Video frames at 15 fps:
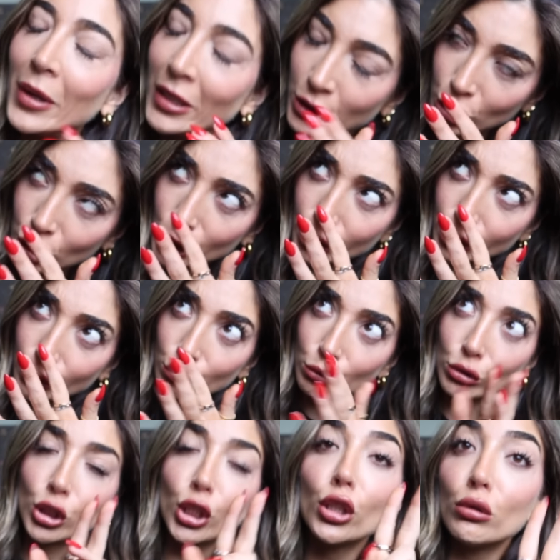went
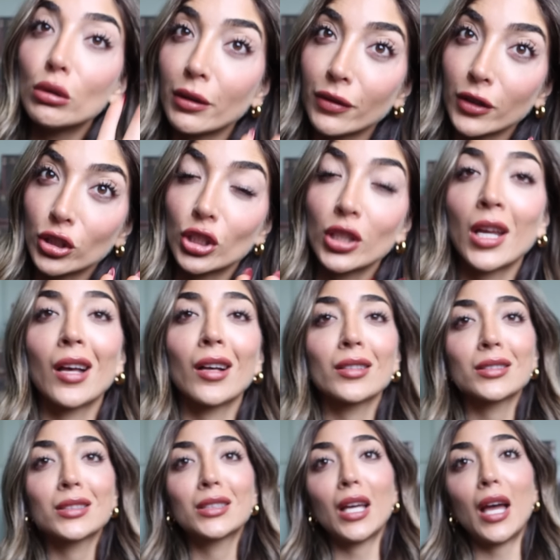to two different
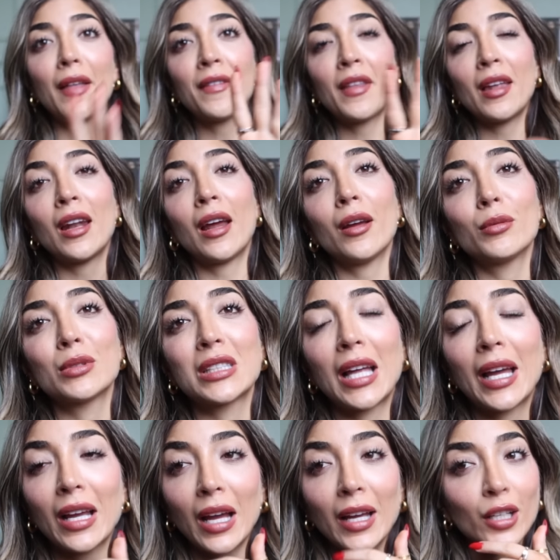Chanel's and then I was
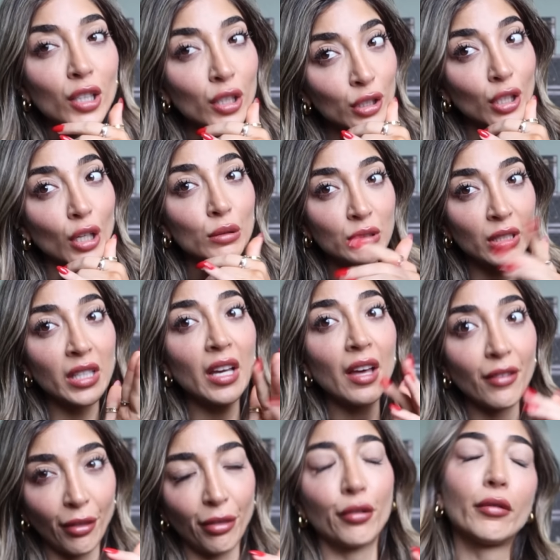like, I could go to the
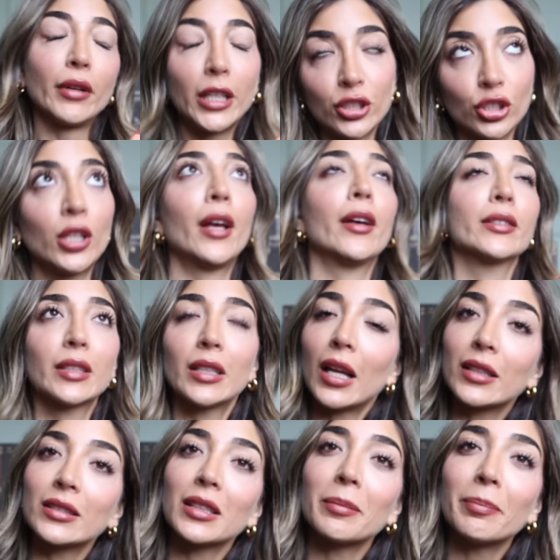other three Chanel's in
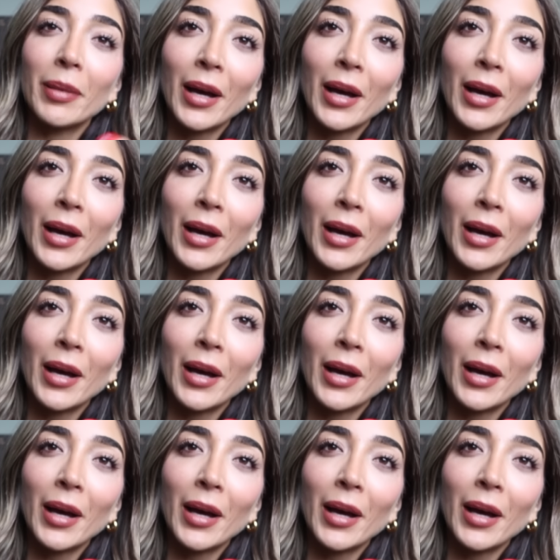London,